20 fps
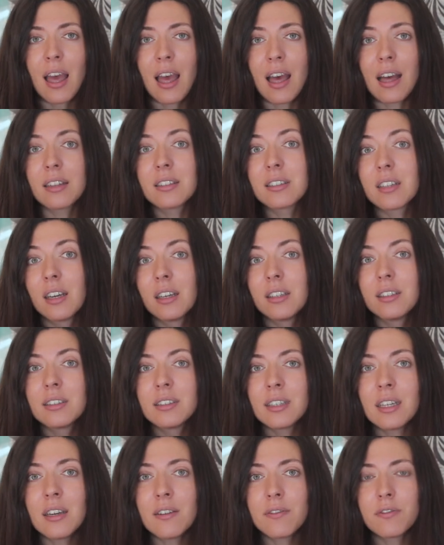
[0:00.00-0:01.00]
and
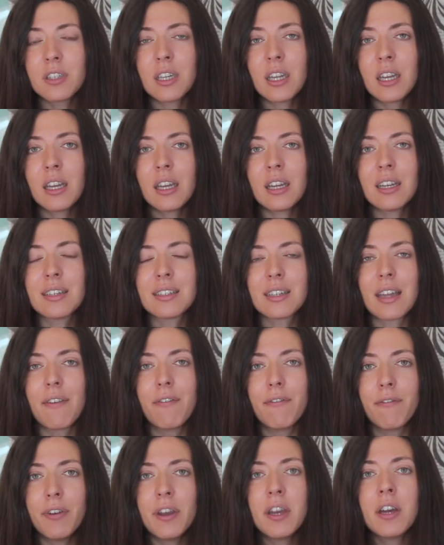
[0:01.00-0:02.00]
CFD is a
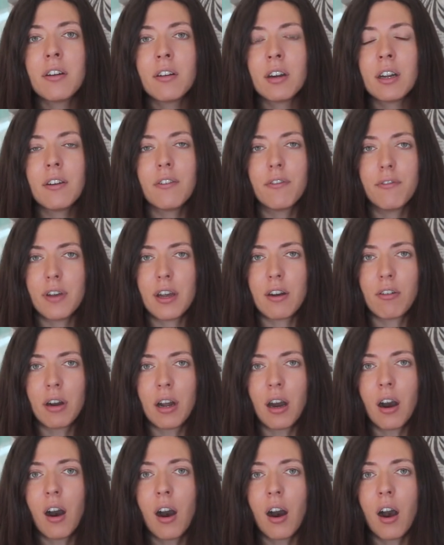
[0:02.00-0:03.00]
very,
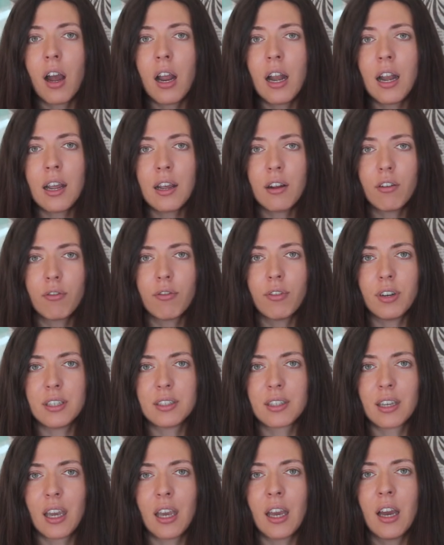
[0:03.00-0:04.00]
very highly
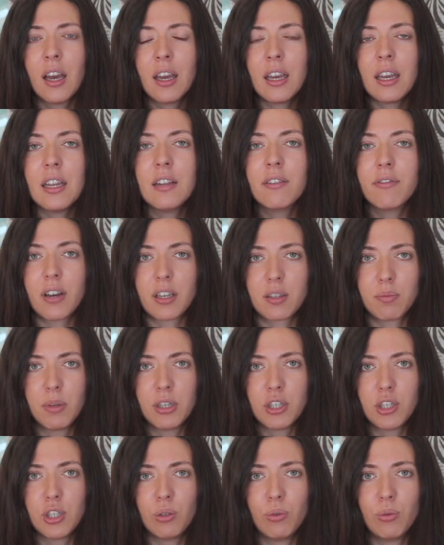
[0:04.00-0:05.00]
risky
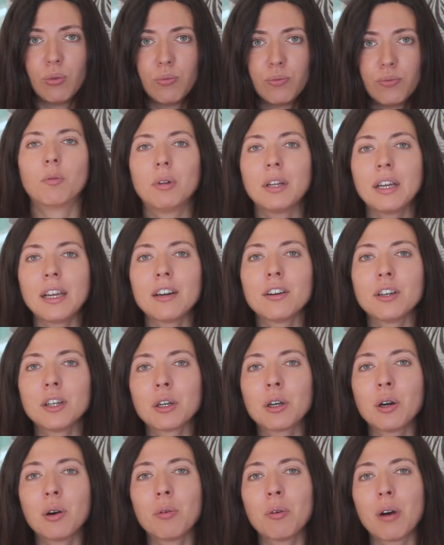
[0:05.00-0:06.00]
investment tool. Well, here
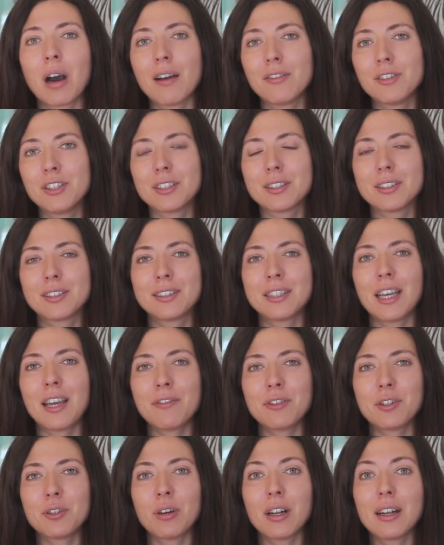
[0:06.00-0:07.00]
you go. I've just
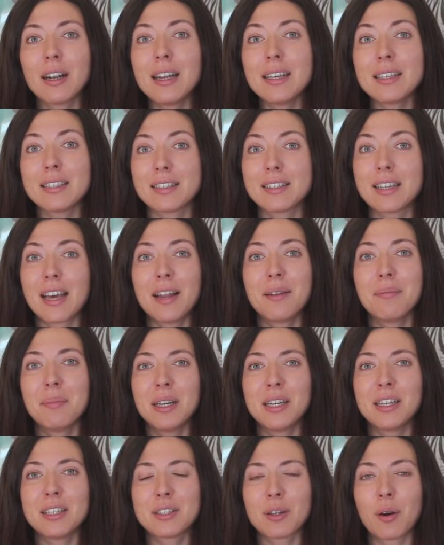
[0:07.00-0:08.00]
saved you at least 10
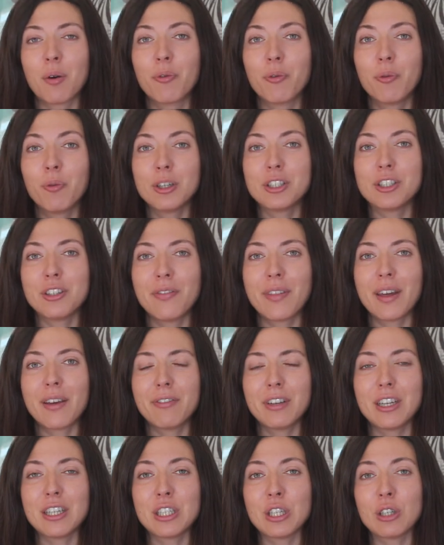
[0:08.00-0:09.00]
minutes of watching
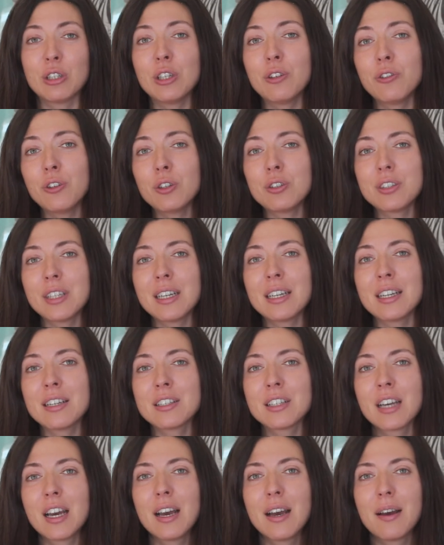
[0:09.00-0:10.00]
that video and if you
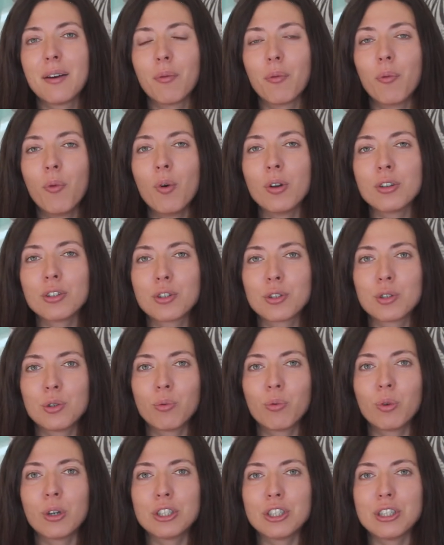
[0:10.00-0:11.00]
didn't want to
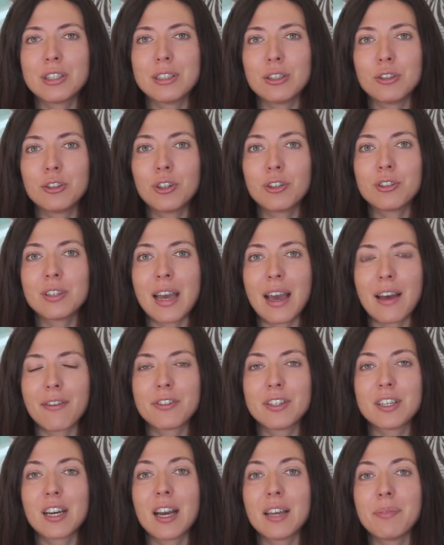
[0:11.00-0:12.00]
watch it, you don't
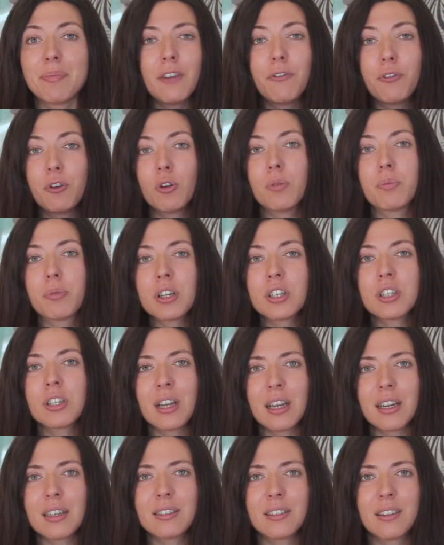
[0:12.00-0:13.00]
have time. If you
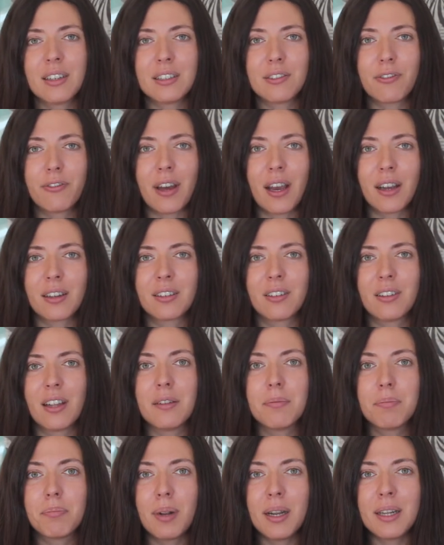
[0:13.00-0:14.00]
appreciate this fact,
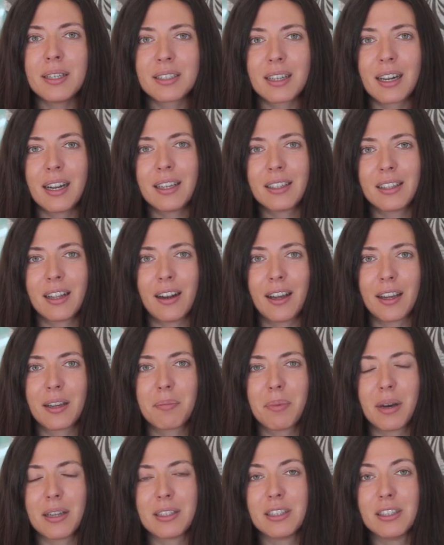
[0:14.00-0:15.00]
then please click the
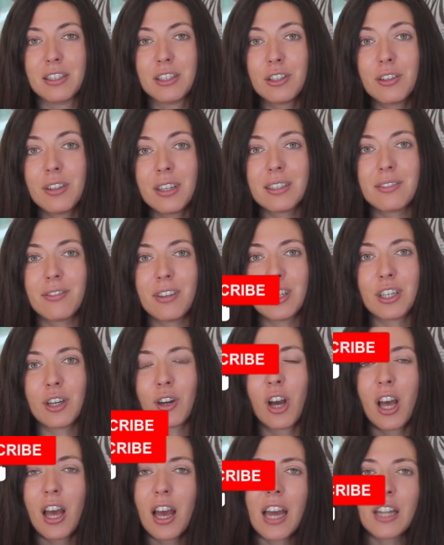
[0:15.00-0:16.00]
like button to this
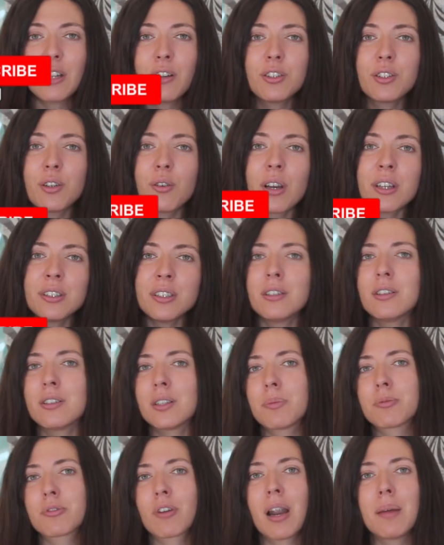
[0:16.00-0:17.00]
video and also consider
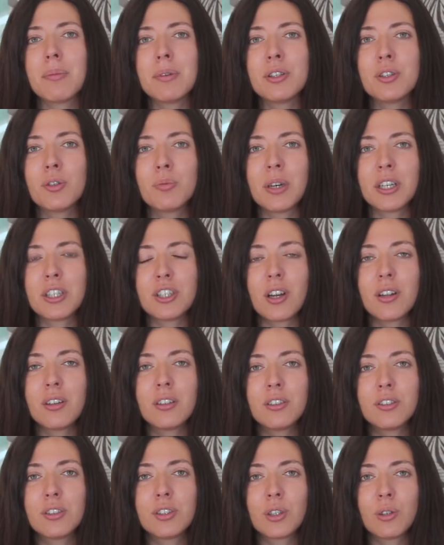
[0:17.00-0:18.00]
subscribing to my
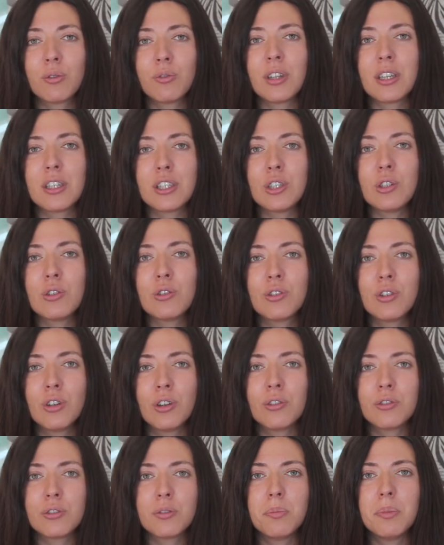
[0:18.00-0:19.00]
channel so that you
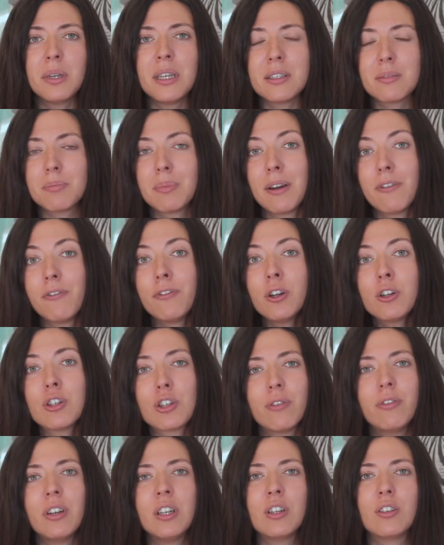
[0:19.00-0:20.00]
don't miss my
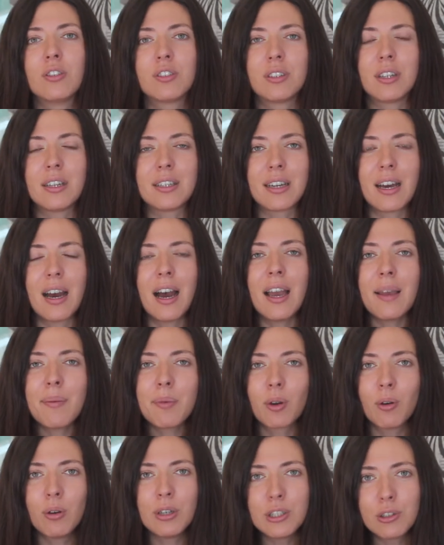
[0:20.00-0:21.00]
future videos that
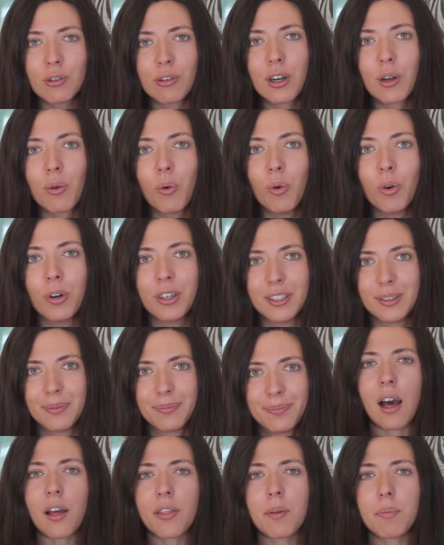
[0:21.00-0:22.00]
I'm going to record.
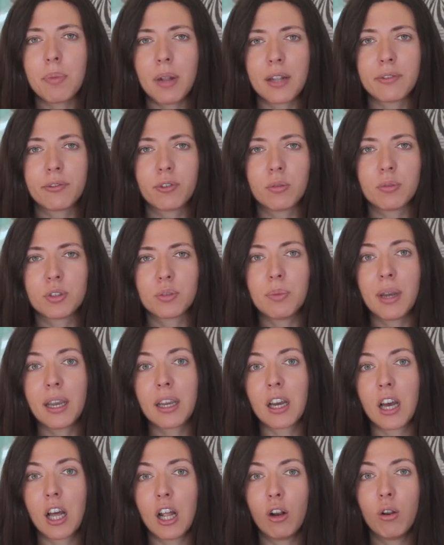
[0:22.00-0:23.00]
Other platforms
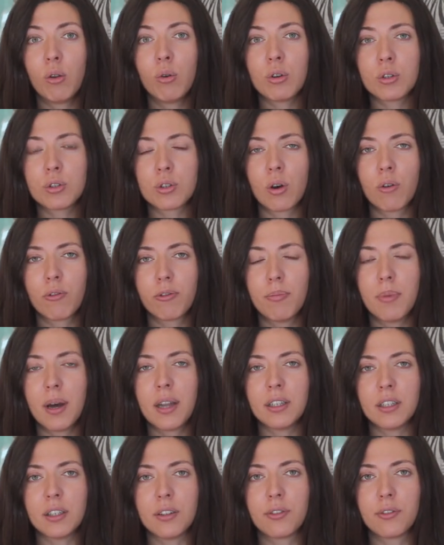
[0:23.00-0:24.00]
make a lot of
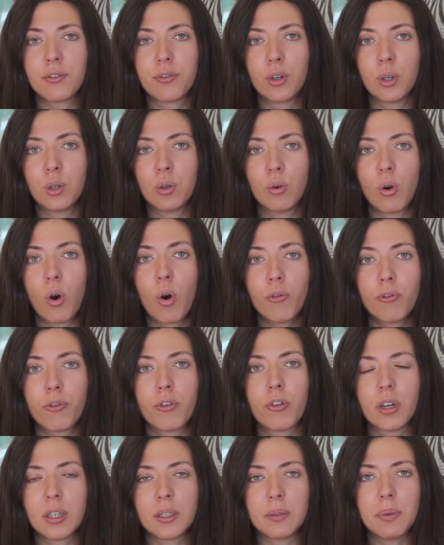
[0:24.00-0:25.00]
money through
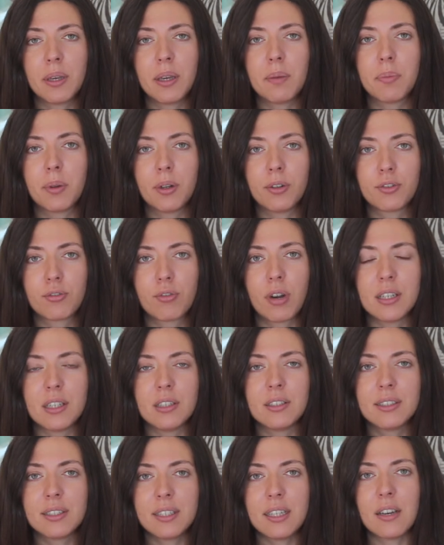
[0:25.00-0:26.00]
offering people
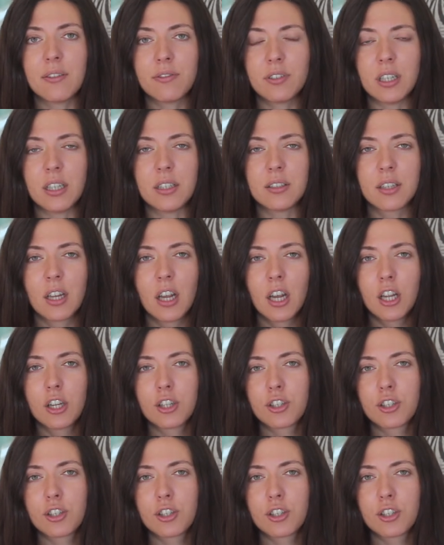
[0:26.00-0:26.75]
trading CFDs.